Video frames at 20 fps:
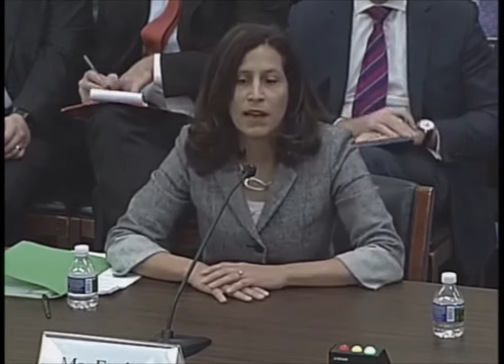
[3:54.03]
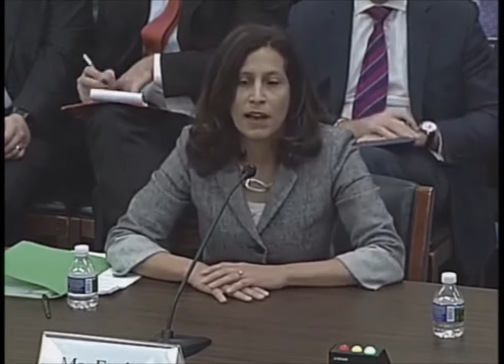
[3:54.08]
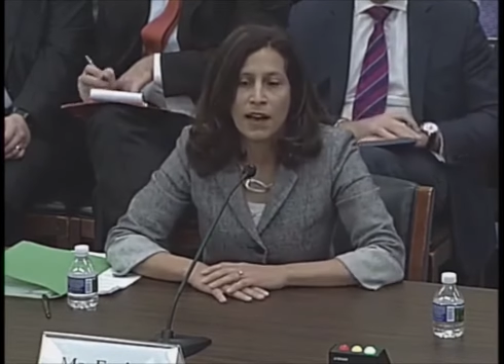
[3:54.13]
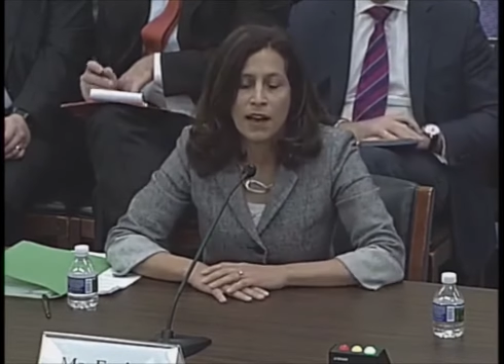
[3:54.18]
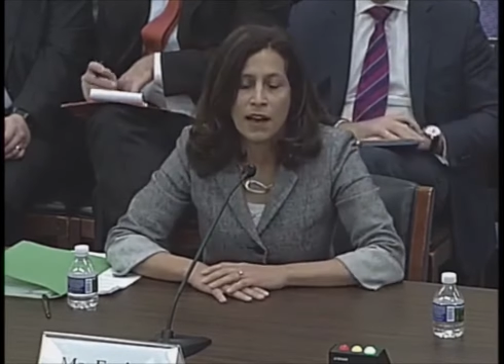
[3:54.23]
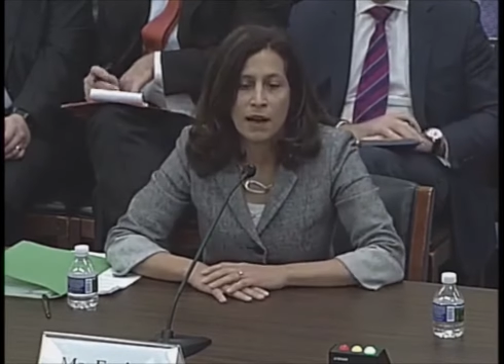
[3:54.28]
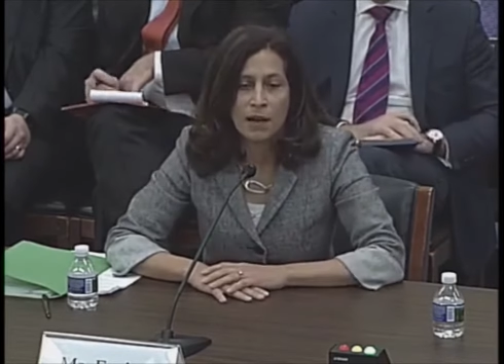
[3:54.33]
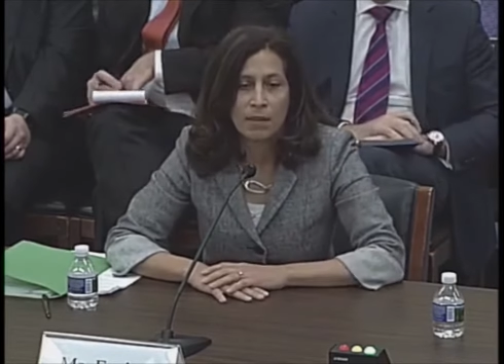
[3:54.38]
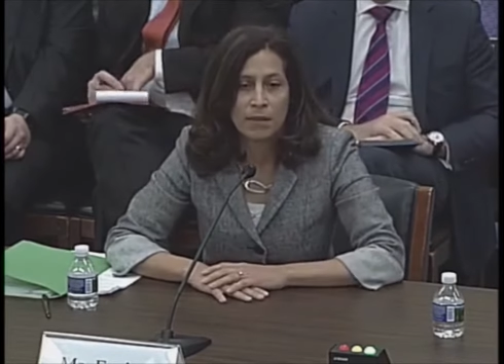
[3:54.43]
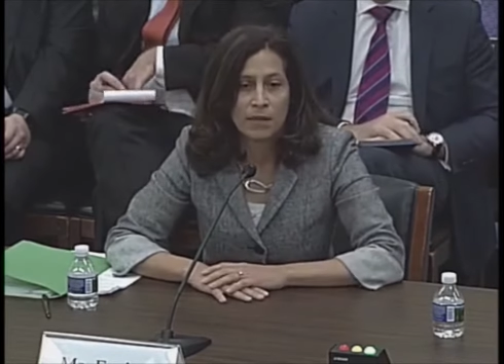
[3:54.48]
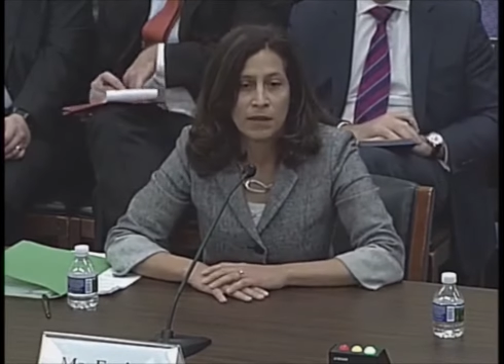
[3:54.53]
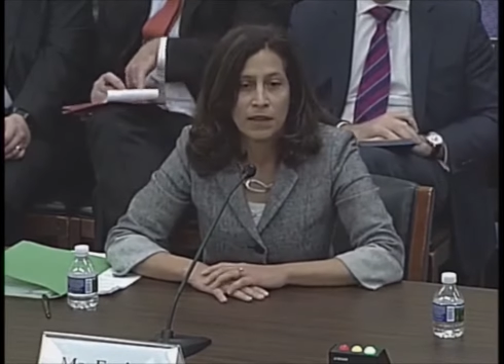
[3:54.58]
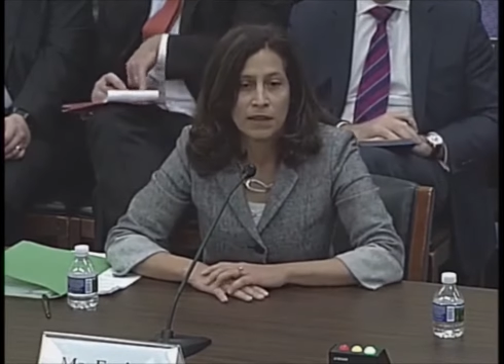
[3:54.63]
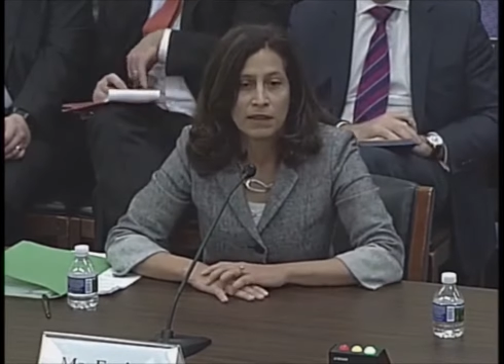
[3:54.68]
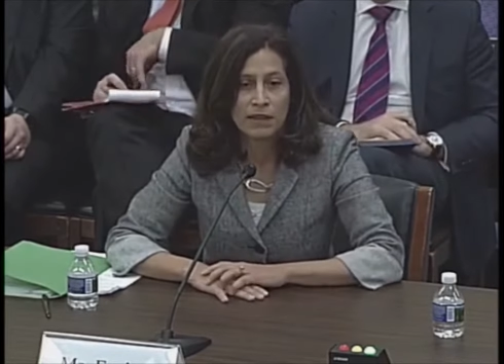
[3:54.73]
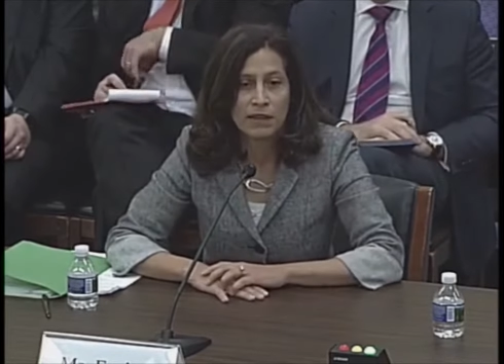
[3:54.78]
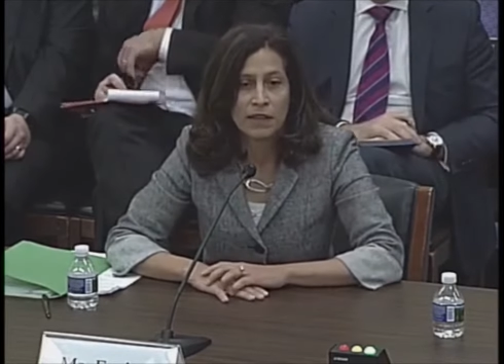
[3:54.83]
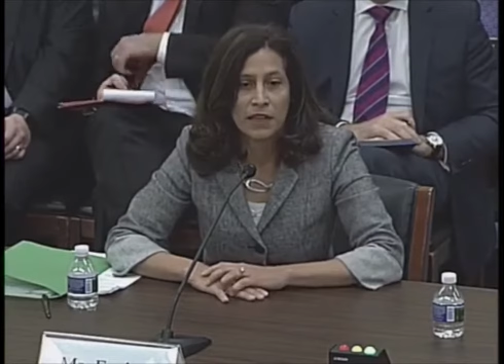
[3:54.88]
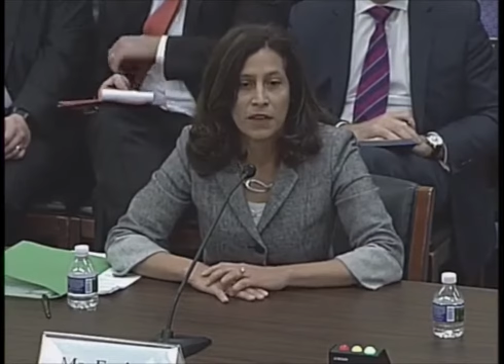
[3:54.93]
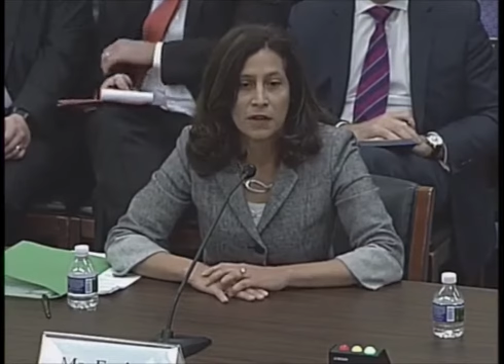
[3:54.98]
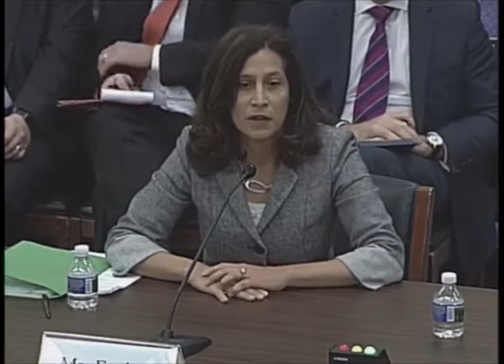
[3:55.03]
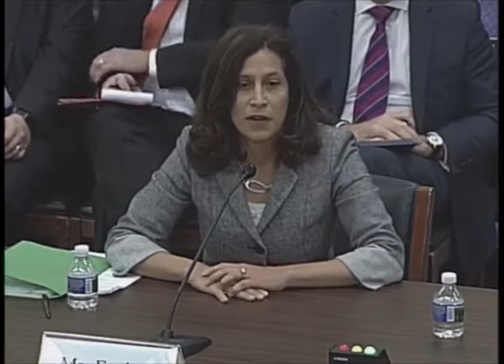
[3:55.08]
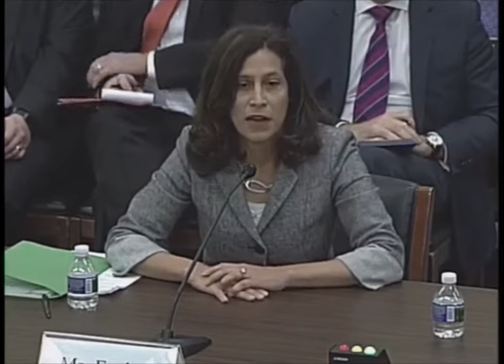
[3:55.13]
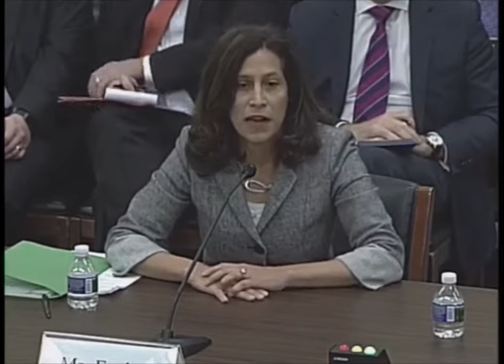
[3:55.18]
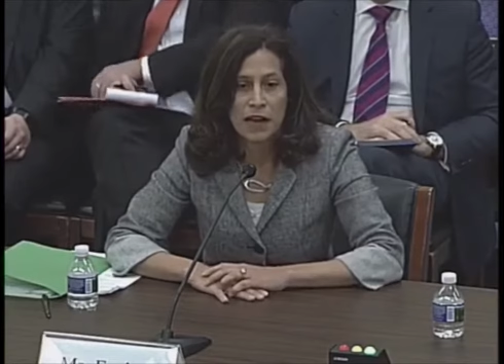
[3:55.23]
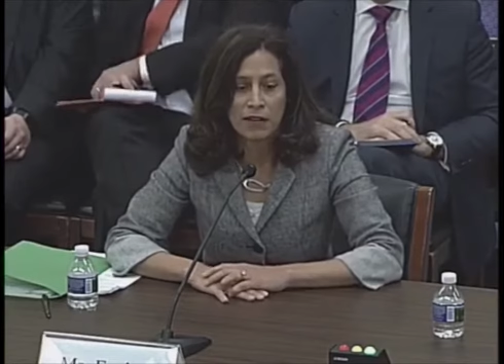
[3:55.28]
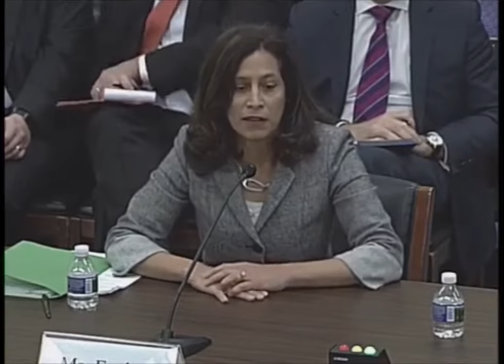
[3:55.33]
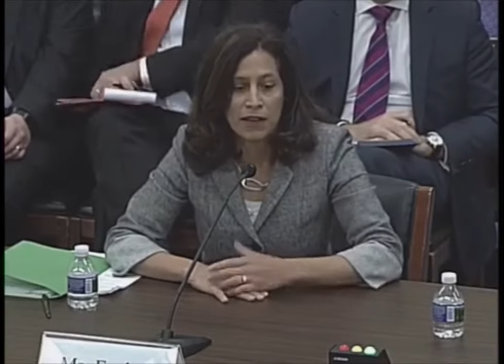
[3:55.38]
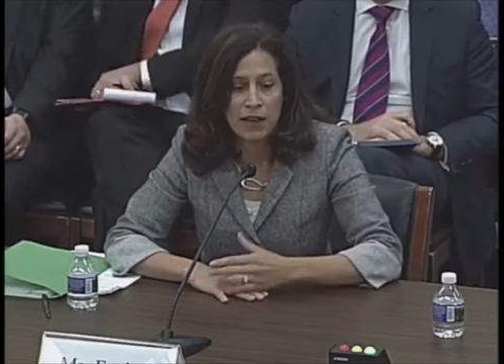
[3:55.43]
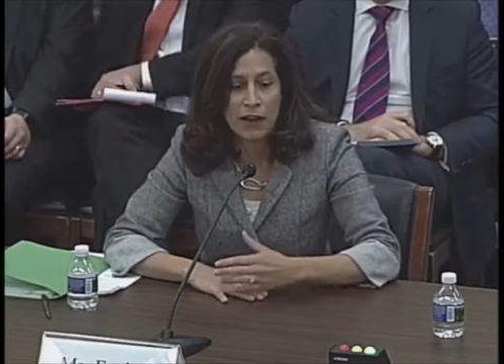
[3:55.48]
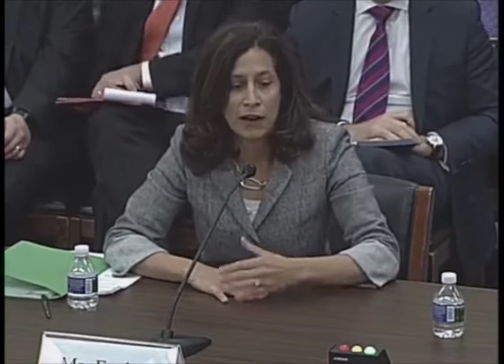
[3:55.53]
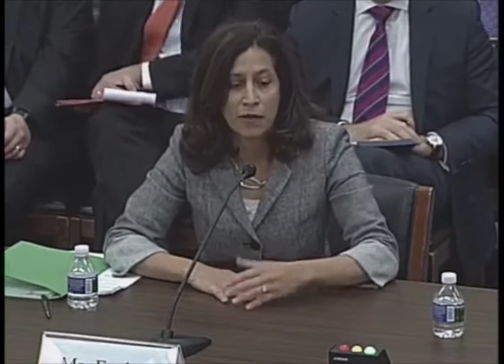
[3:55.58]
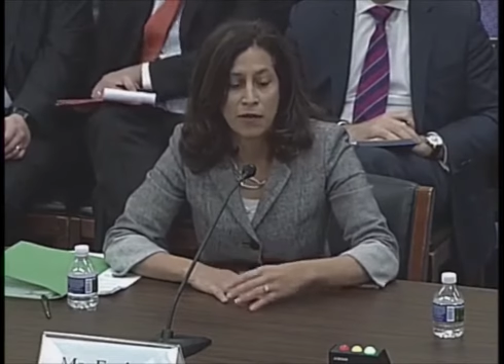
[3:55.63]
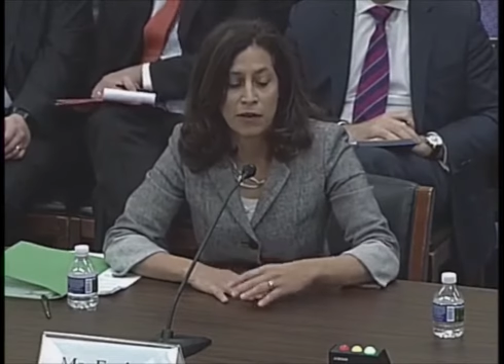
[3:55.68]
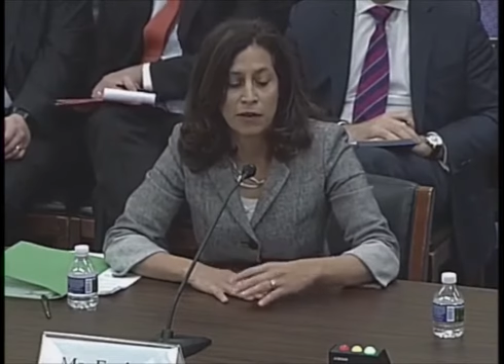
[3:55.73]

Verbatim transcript: um, is a leader in healthcare.